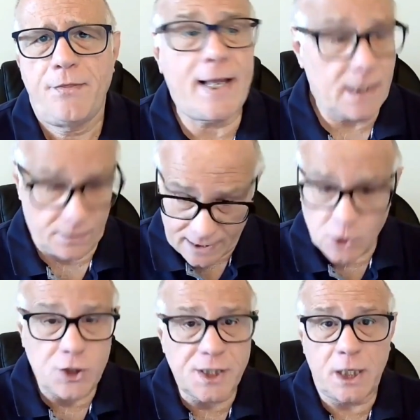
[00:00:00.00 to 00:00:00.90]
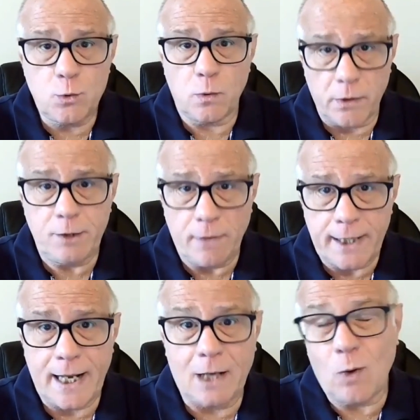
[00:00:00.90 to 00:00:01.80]
That's the stage we're in
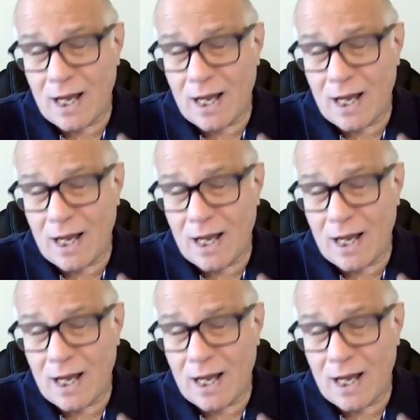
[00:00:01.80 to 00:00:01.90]
right now.